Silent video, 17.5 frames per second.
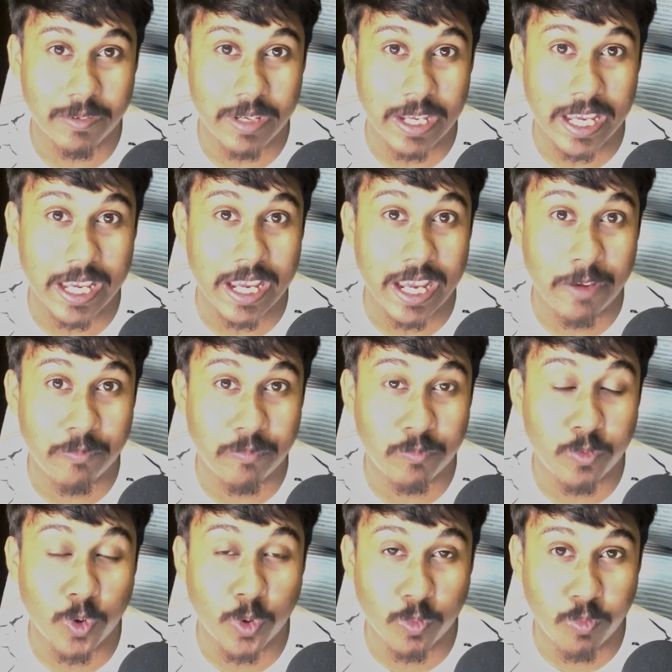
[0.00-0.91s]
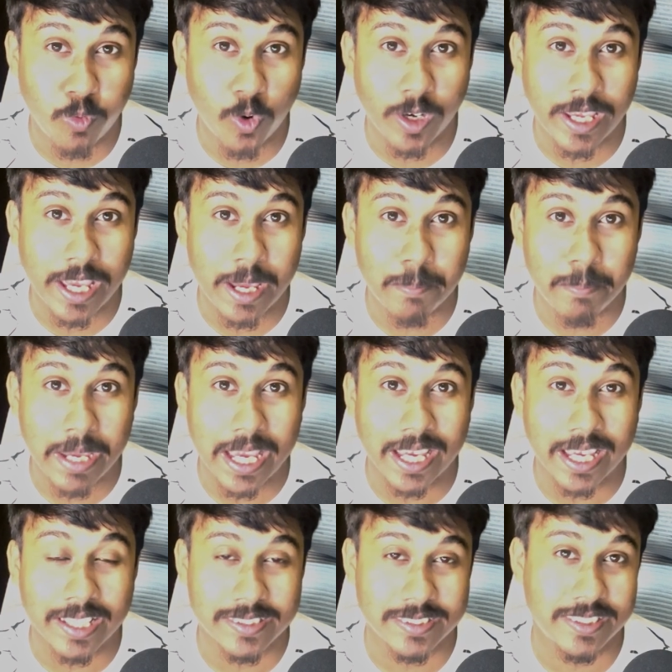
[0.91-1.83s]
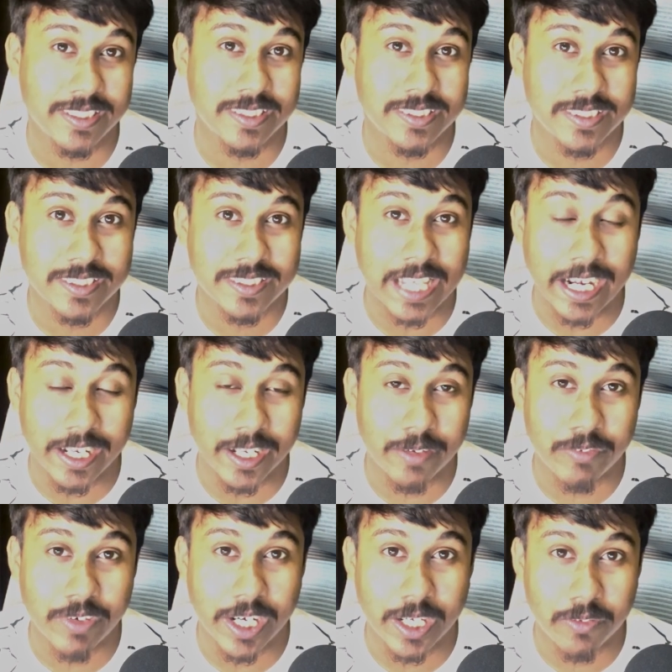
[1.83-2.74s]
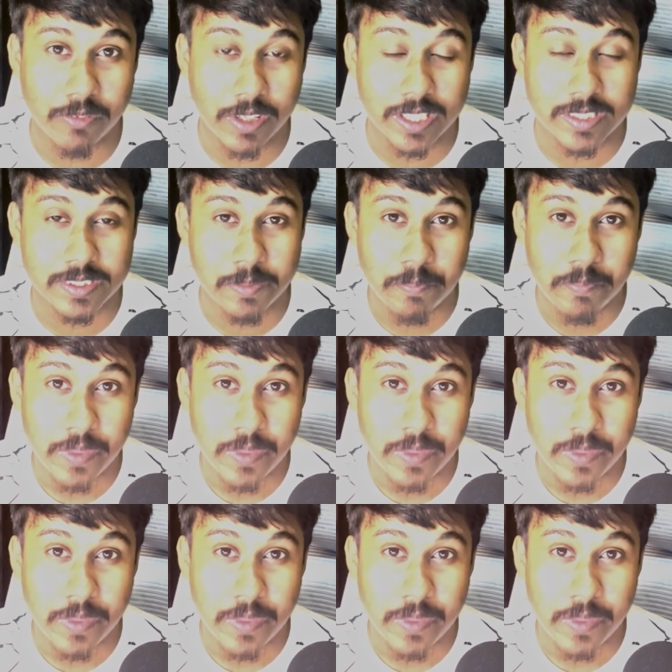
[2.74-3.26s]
a fruitful game against this Scandinavian defense.